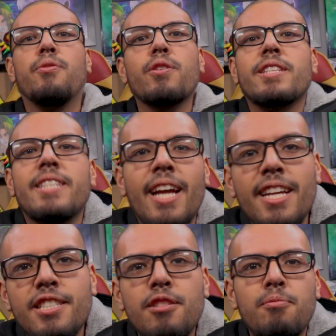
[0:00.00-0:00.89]
For
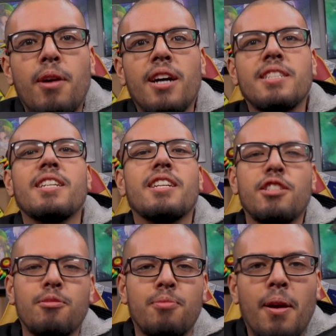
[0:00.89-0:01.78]
today's unboxing, as
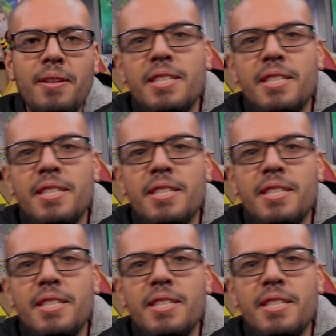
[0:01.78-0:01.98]
you could probably